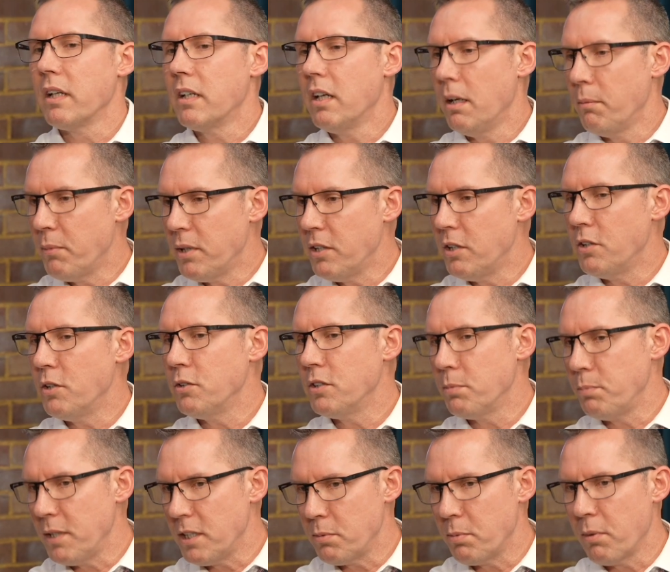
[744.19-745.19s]
come in to do
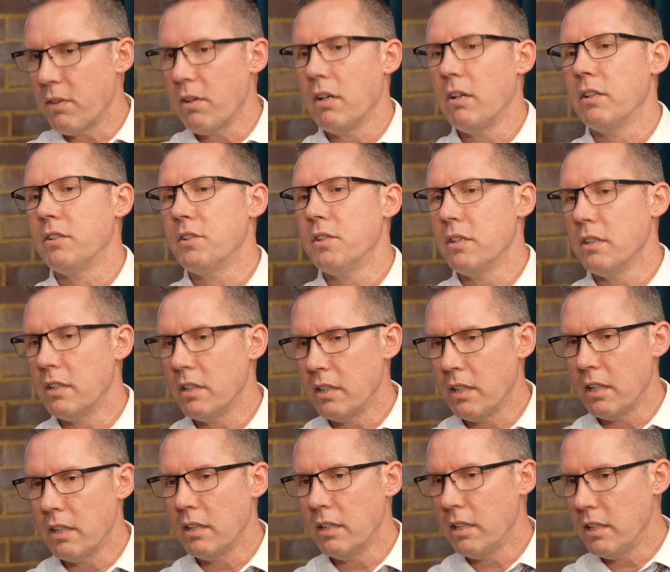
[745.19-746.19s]
speech pathology and then
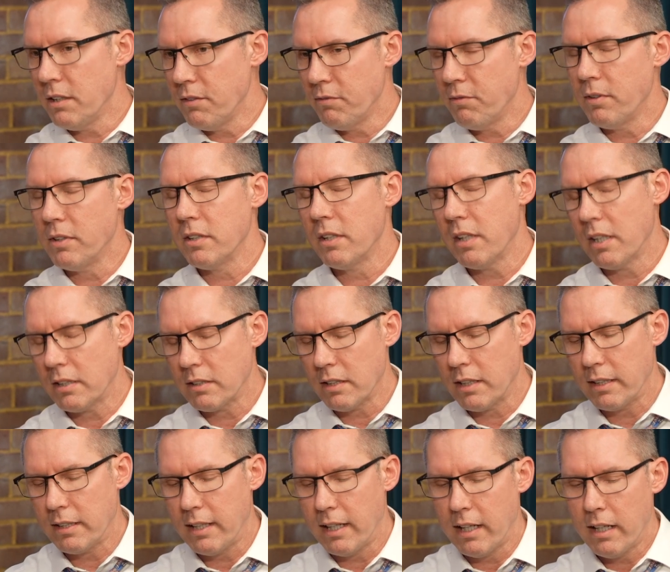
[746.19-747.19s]
they leave and things
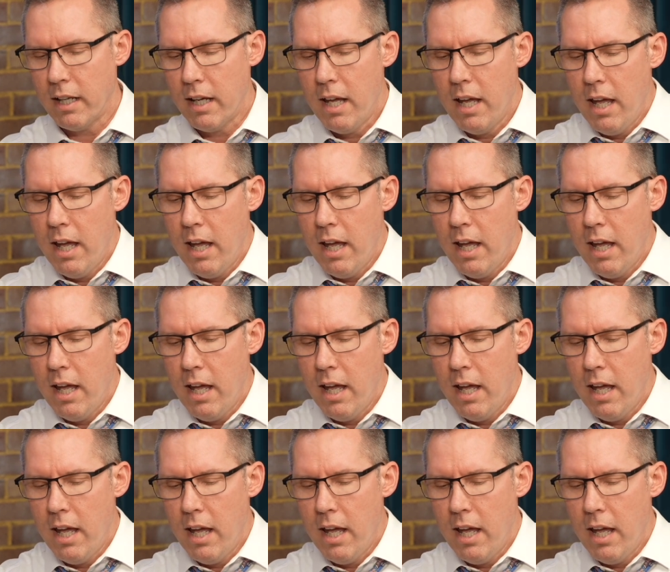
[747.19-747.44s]
like that.